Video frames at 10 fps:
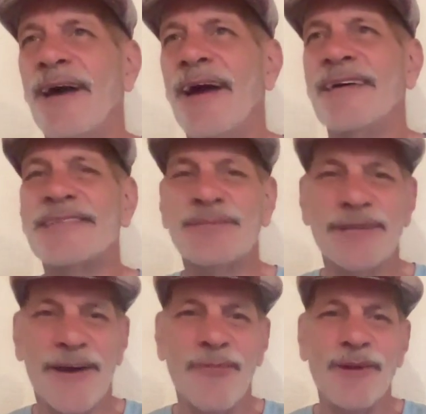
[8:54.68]
I asked them
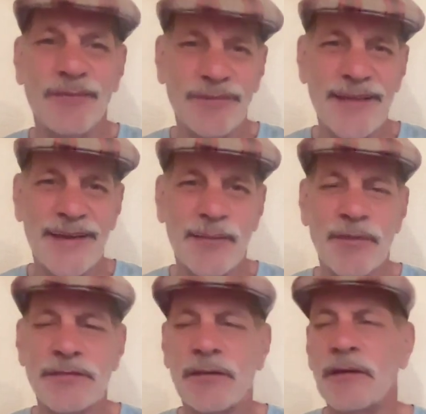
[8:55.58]
to help me take it
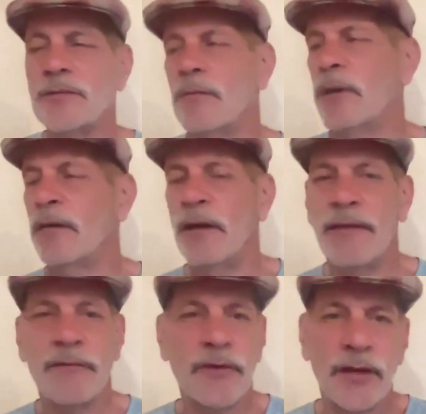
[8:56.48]
up the stairs. Oh my
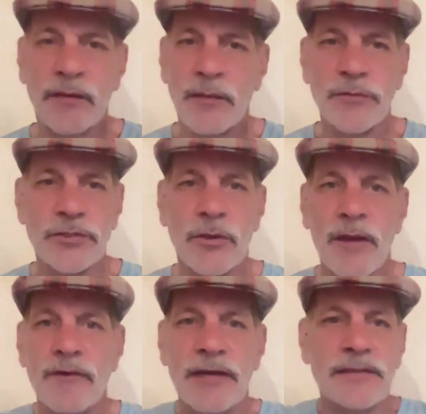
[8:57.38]
God, the freaking thing was so
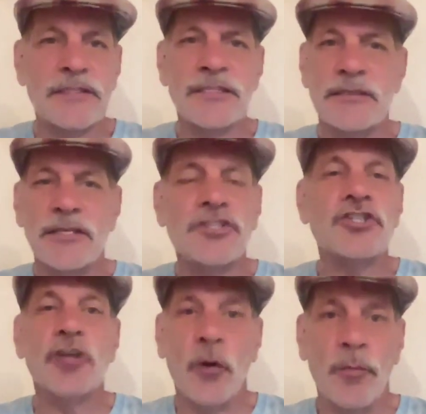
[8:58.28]
heavy. It's
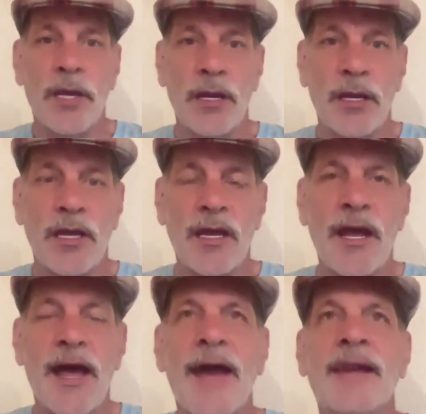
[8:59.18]
it's so big.
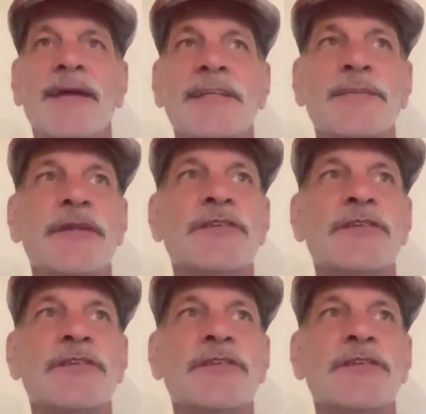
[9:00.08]
And it's